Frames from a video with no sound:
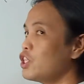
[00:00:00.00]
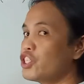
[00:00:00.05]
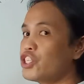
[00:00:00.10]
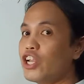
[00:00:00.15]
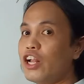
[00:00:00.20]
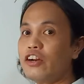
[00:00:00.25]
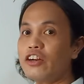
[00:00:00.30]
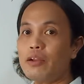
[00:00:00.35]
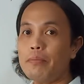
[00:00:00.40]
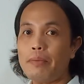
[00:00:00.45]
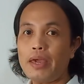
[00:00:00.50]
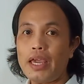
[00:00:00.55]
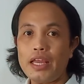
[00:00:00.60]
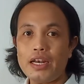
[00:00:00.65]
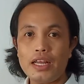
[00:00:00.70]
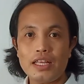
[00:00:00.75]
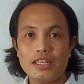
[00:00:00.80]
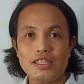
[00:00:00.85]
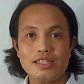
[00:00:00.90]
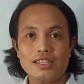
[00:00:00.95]
shall remain
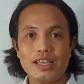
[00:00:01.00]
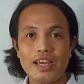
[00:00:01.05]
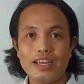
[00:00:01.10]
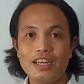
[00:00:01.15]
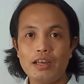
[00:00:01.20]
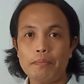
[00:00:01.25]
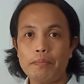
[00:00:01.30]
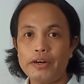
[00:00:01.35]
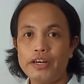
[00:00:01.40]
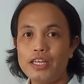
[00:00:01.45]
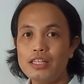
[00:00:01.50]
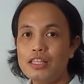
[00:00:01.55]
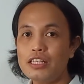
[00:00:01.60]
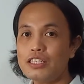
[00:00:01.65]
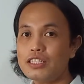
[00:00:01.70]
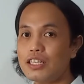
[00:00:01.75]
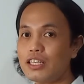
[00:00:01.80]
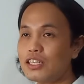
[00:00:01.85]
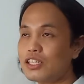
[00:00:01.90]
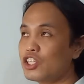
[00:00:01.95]
inside the
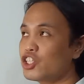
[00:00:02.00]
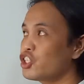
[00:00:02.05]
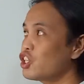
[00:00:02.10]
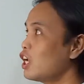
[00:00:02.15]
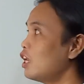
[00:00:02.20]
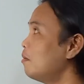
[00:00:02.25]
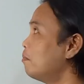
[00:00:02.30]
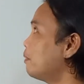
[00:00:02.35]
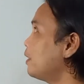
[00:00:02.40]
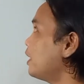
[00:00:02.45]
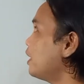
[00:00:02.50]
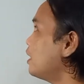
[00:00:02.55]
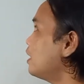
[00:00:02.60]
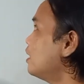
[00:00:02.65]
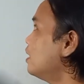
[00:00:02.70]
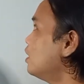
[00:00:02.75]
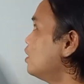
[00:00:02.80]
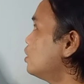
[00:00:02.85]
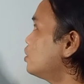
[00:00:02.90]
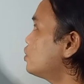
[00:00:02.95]
parentheses shall be,
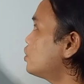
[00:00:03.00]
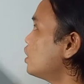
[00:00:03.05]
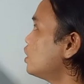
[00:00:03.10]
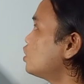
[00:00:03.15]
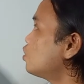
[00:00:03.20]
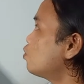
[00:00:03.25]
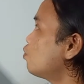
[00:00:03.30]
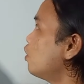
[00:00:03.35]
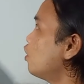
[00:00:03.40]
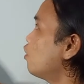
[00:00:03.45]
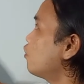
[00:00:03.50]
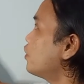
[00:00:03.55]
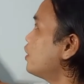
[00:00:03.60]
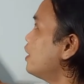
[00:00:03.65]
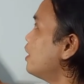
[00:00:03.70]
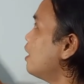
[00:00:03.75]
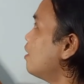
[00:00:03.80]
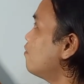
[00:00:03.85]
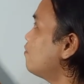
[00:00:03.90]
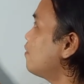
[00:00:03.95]
since we already
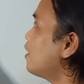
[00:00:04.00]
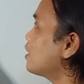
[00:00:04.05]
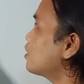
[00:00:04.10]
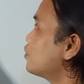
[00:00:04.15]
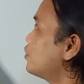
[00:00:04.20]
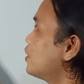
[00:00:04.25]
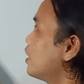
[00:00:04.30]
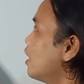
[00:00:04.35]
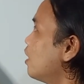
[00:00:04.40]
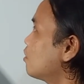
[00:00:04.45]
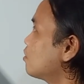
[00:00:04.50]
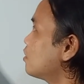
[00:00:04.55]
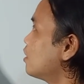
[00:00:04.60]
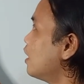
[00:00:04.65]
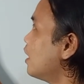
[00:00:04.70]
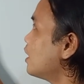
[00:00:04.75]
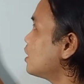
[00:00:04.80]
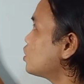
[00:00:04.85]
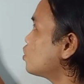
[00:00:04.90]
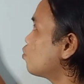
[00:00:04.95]
have factored out the
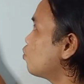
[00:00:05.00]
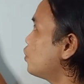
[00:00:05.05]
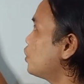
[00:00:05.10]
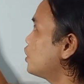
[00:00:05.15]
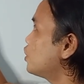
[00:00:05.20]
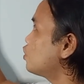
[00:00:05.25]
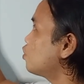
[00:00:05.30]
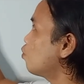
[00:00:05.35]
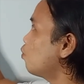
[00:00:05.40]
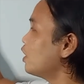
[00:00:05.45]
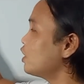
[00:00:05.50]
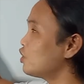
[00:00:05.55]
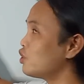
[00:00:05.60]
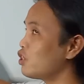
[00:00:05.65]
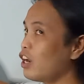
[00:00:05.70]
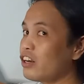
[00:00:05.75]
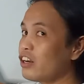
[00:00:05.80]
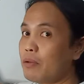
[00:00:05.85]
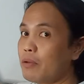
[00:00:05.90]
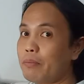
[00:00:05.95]
x squared, so what shall
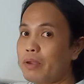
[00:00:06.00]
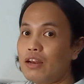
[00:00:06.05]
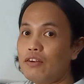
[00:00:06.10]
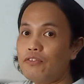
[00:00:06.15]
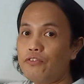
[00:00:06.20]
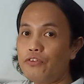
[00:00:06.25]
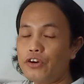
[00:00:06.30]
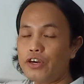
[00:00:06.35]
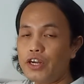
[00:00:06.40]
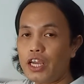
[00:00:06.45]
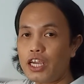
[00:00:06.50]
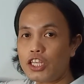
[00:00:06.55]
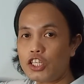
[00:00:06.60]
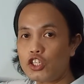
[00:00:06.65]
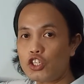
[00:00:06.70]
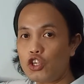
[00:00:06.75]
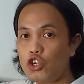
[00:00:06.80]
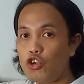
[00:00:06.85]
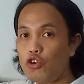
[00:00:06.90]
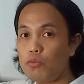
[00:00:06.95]
remain for
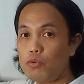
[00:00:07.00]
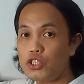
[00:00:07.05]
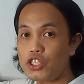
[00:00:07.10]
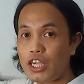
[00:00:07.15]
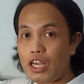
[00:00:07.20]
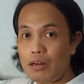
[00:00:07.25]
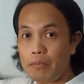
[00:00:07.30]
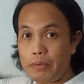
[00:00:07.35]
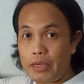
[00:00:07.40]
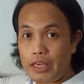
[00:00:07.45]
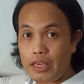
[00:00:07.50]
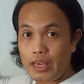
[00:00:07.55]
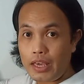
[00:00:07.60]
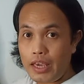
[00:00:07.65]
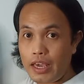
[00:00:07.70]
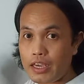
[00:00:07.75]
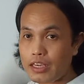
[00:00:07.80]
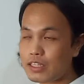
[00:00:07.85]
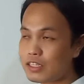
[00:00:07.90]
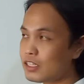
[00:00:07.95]
x cubed shall be
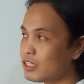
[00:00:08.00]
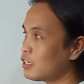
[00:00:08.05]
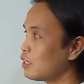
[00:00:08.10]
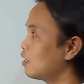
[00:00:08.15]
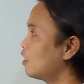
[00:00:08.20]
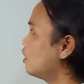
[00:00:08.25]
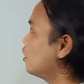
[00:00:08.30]
x.